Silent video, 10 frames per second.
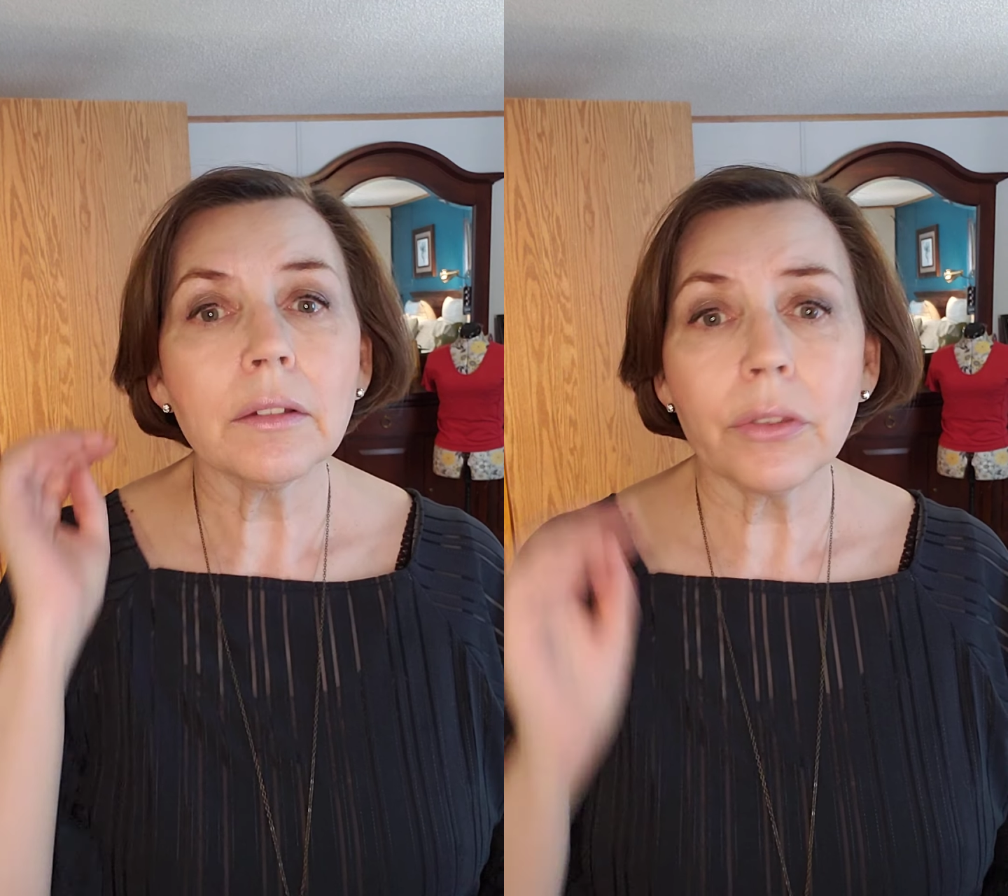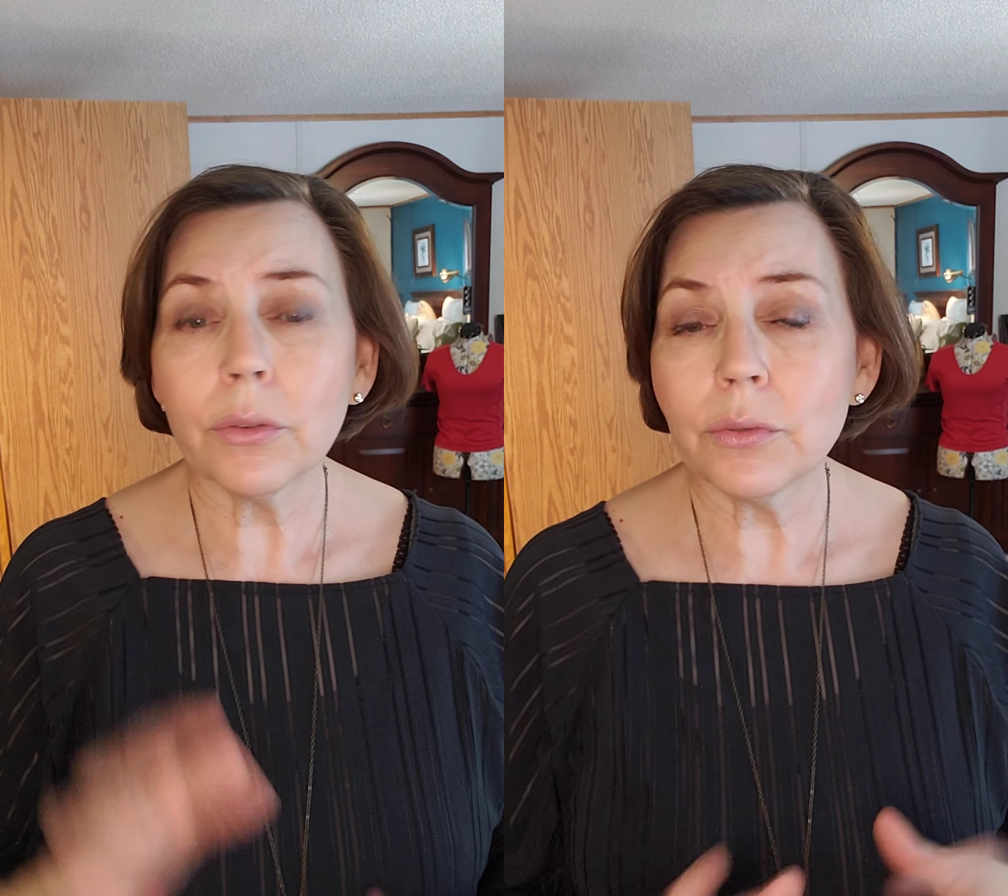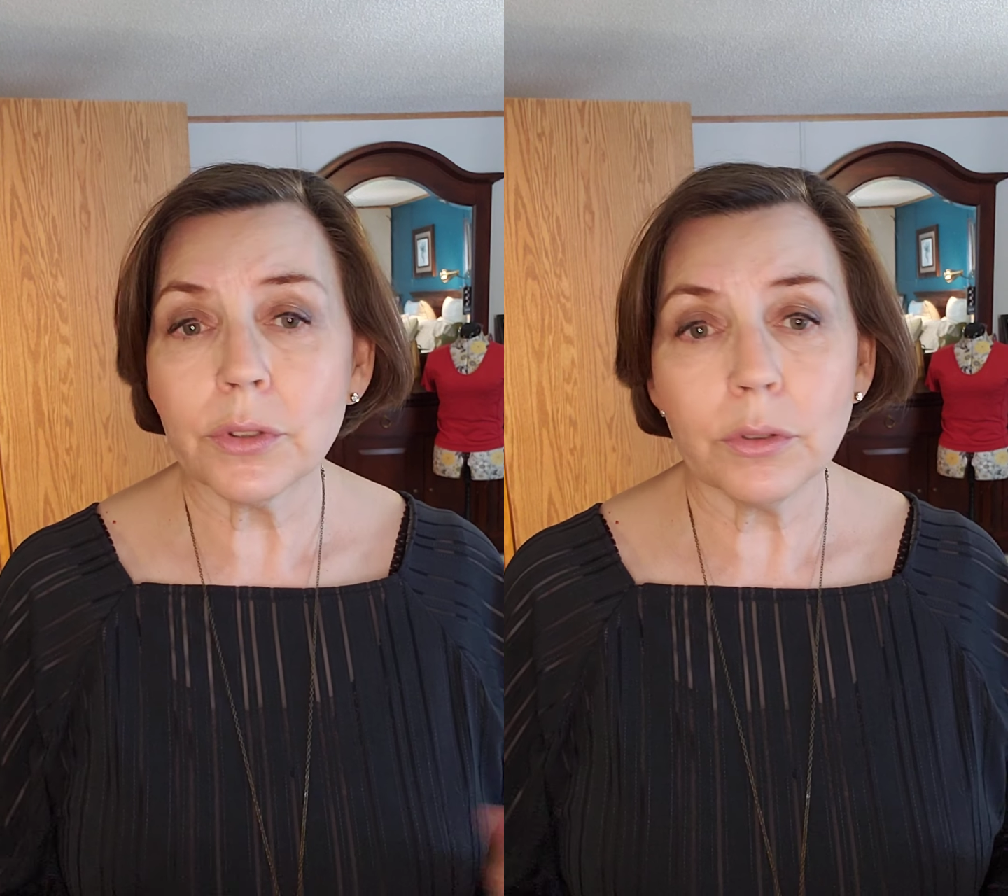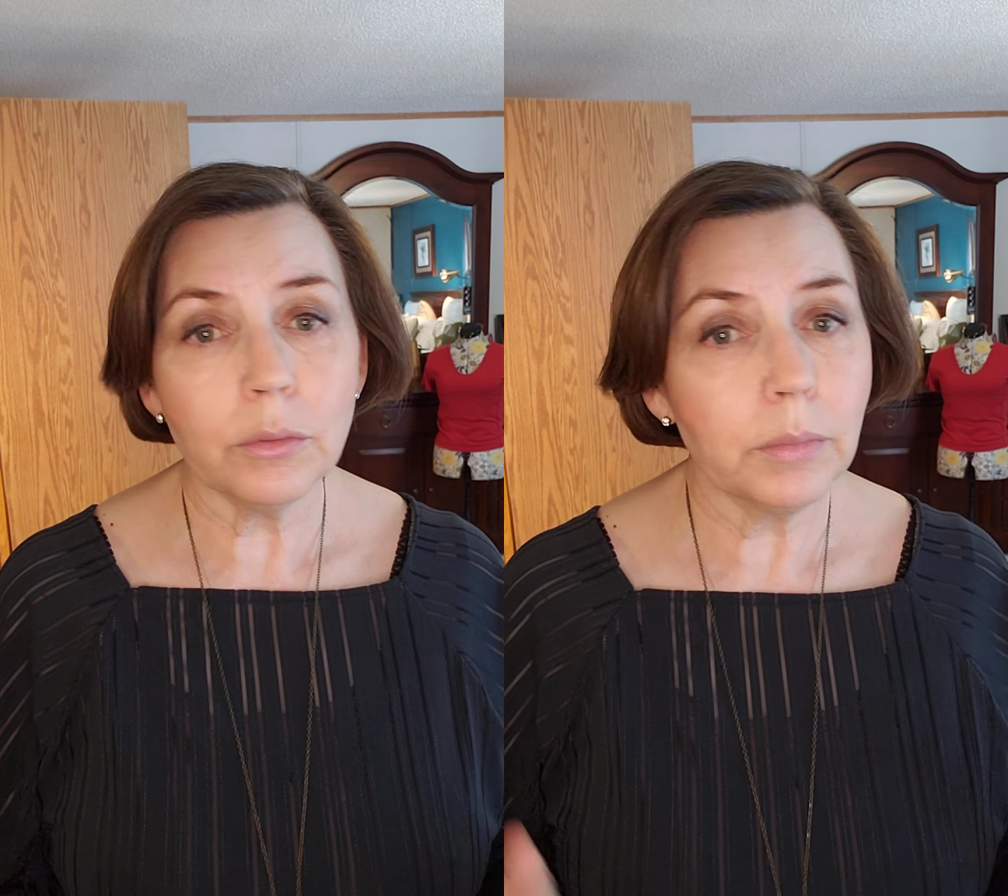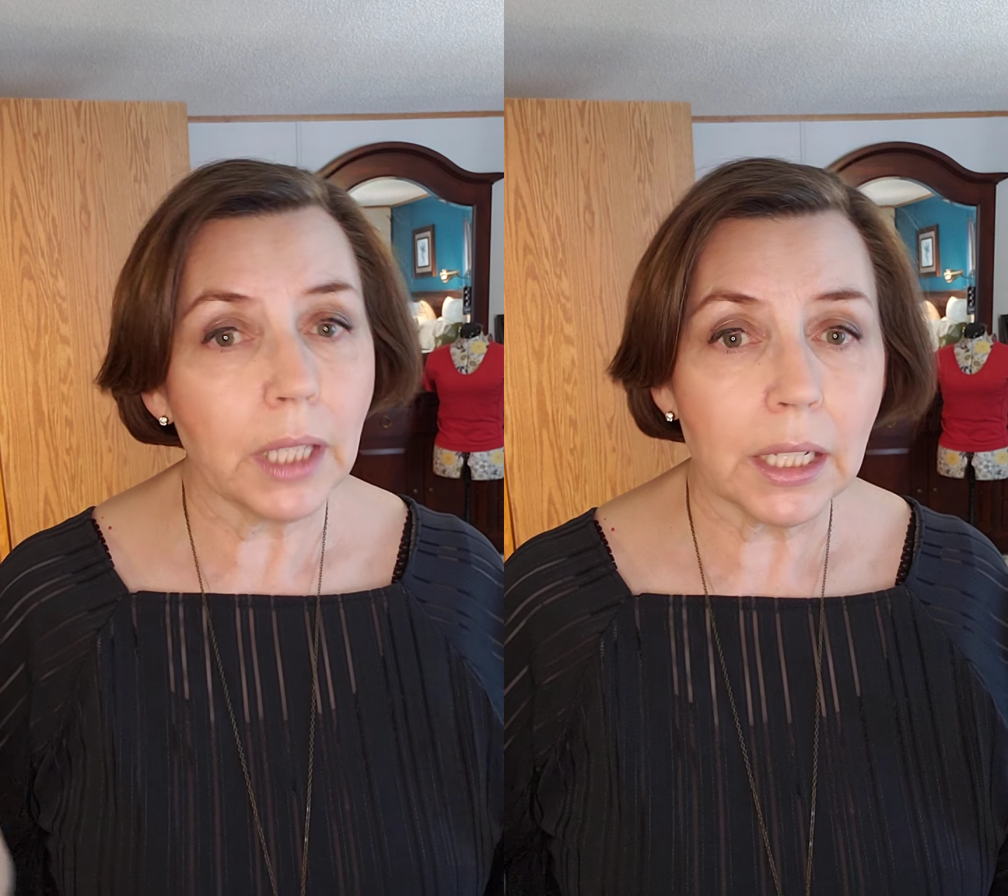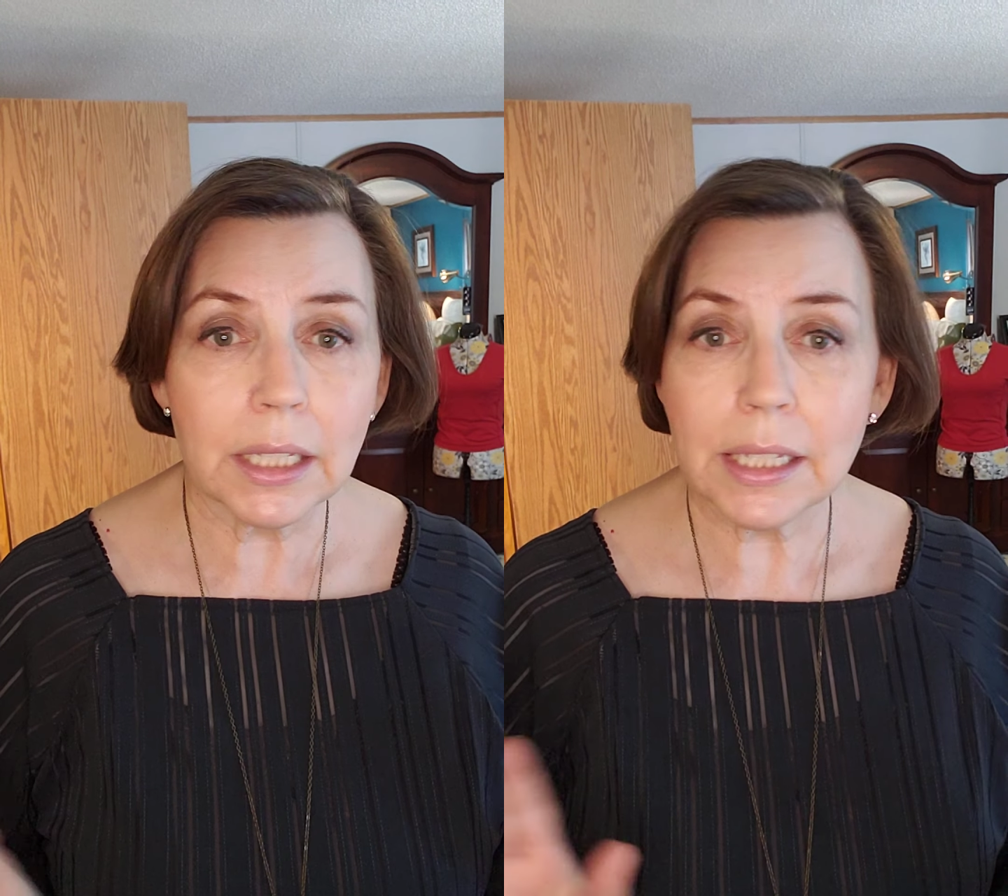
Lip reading: through Zoom getting